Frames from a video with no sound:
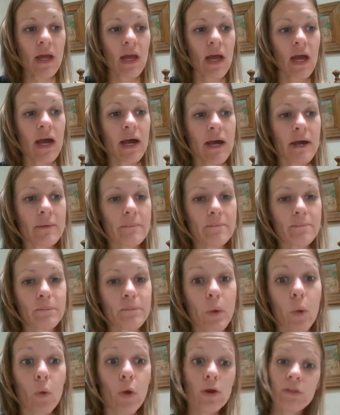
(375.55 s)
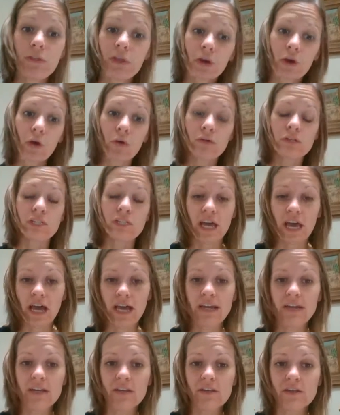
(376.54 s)
um, or the coach that
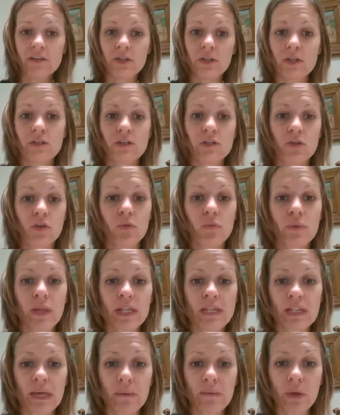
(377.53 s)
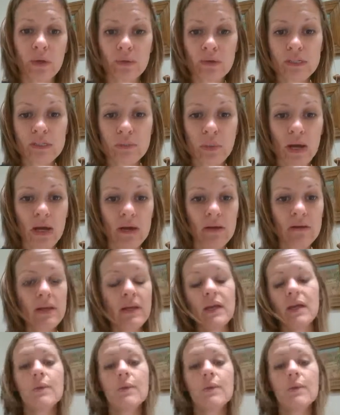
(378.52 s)
added you to this group, let them know as well.